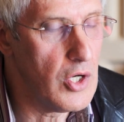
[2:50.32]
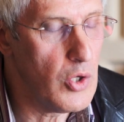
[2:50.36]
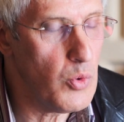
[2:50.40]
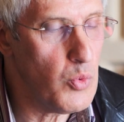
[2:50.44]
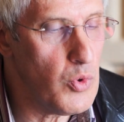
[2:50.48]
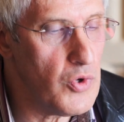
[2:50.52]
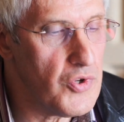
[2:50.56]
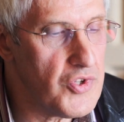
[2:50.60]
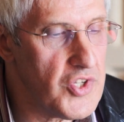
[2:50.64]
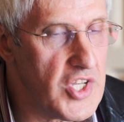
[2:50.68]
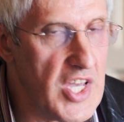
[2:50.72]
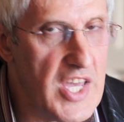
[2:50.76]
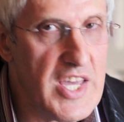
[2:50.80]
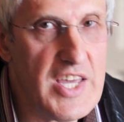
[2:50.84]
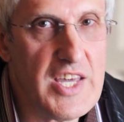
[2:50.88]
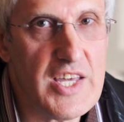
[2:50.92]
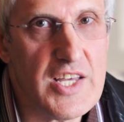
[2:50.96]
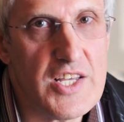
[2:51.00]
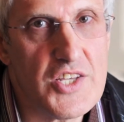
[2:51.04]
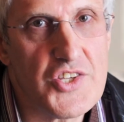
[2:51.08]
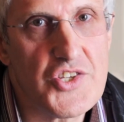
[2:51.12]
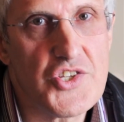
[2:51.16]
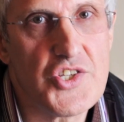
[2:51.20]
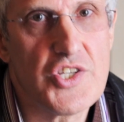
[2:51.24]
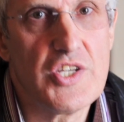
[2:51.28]
will take
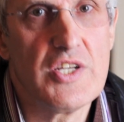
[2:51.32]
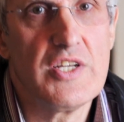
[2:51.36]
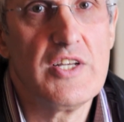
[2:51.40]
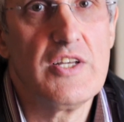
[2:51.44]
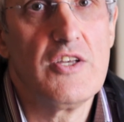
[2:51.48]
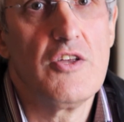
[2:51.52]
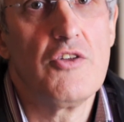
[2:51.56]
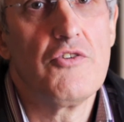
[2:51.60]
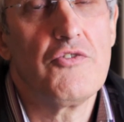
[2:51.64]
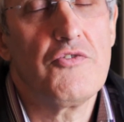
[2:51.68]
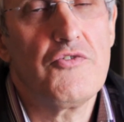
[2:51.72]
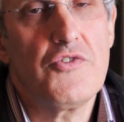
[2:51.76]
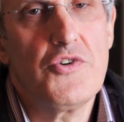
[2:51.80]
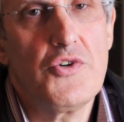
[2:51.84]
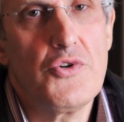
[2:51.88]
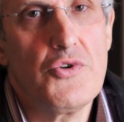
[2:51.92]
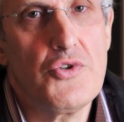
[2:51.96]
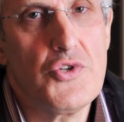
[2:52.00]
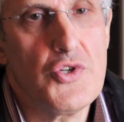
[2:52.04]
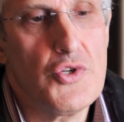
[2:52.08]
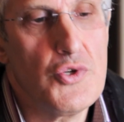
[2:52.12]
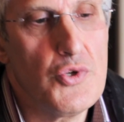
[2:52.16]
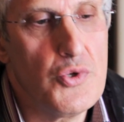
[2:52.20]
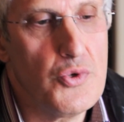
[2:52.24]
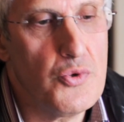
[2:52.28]
us through
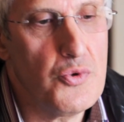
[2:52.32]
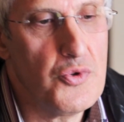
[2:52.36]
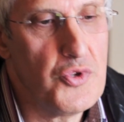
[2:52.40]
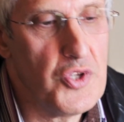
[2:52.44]
to